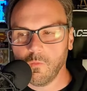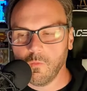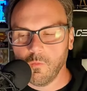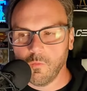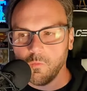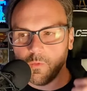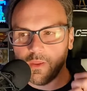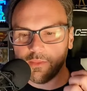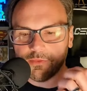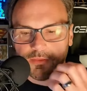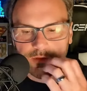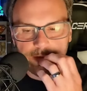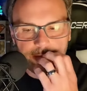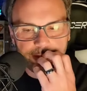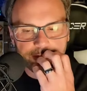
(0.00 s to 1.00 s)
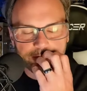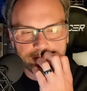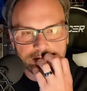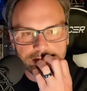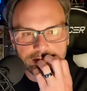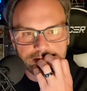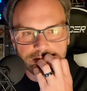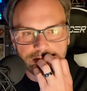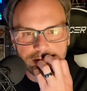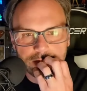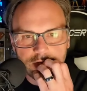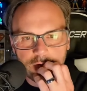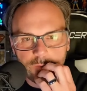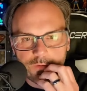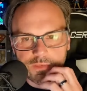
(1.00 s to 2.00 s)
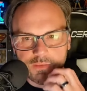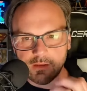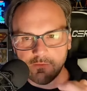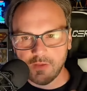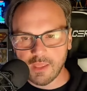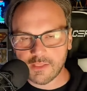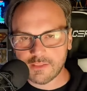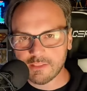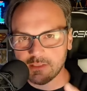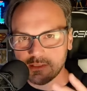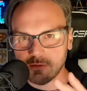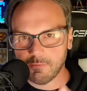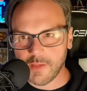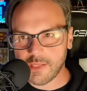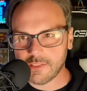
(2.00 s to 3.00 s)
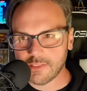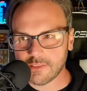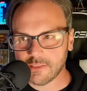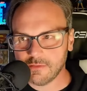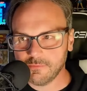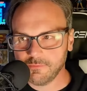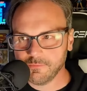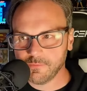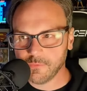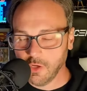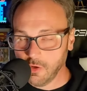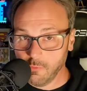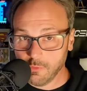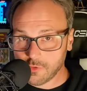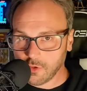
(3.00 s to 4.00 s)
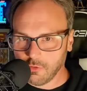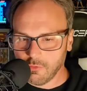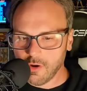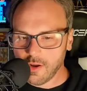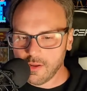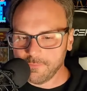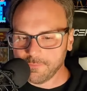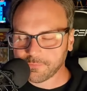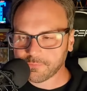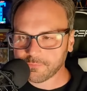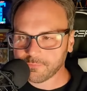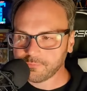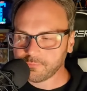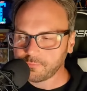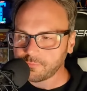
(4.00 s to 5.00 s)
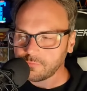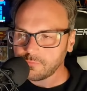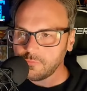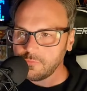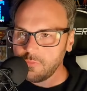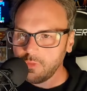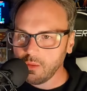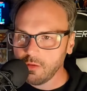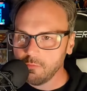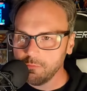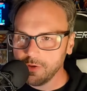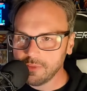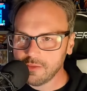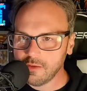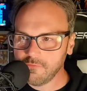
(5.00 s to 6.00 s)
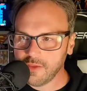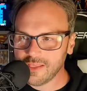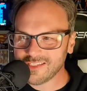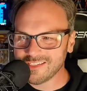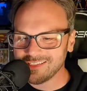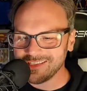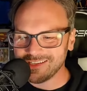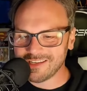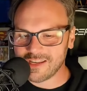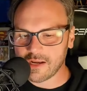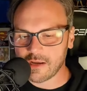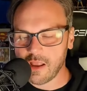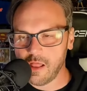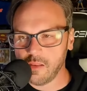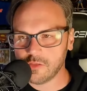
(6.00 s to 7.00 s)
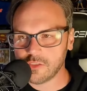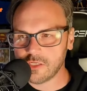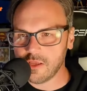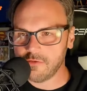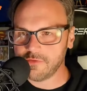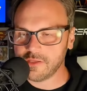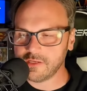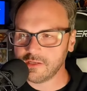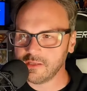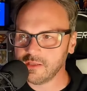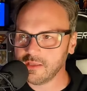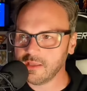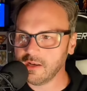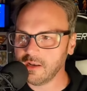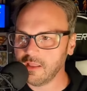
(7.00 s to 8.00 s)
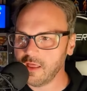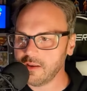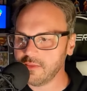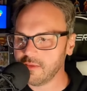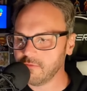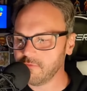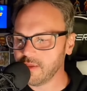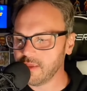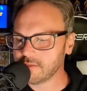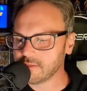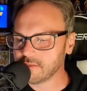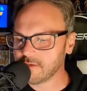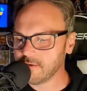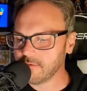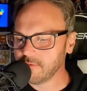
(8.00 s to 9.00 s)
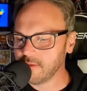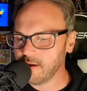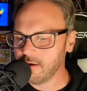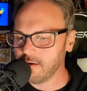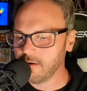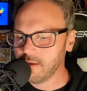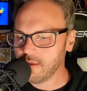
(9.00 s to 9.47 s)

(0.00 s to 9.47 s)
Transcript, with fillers: with, with the advances in medicine, you know, which are great, but the advances in the technology of it and a lot of the advances here and there,